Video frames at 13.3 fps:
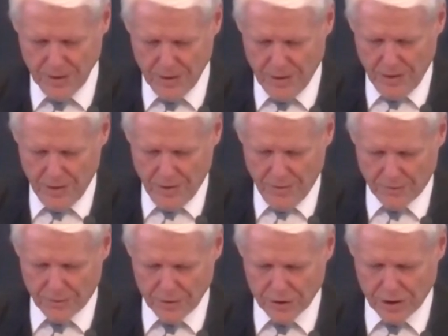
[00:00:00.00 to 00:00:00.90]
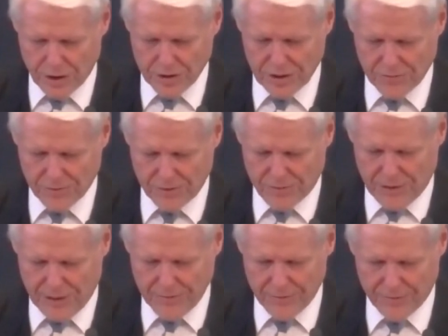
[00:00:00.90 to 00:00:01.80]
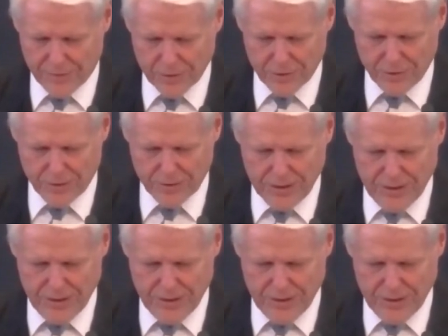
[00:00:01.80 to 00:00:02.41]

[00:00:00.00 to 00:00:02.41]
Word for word: 1 John chapter 5 and verse 13.